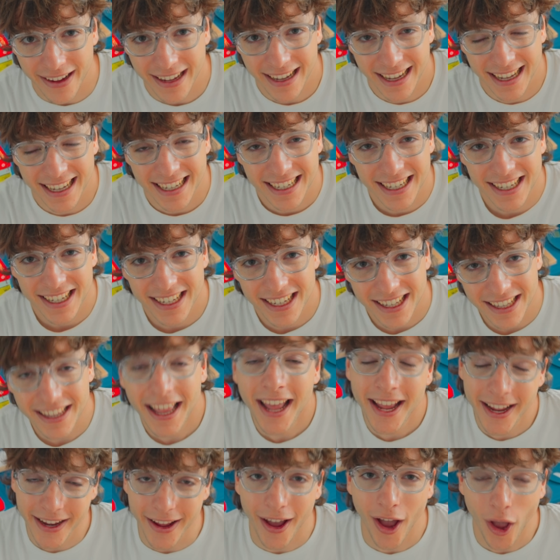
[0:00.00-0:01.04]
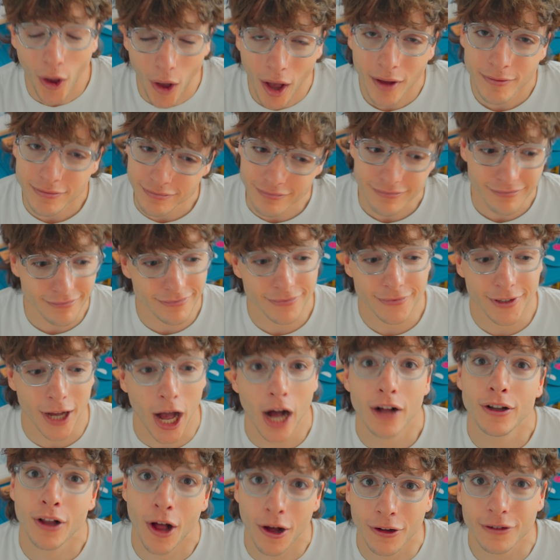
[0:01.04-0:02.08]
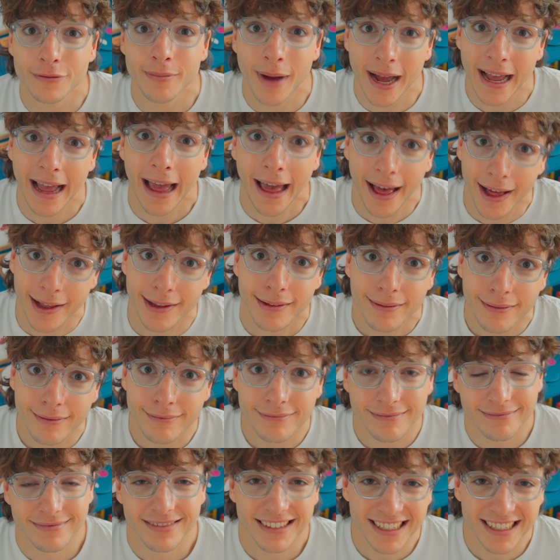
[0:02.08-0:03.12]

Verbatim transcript: And there you go. I'll, I'll hold my L.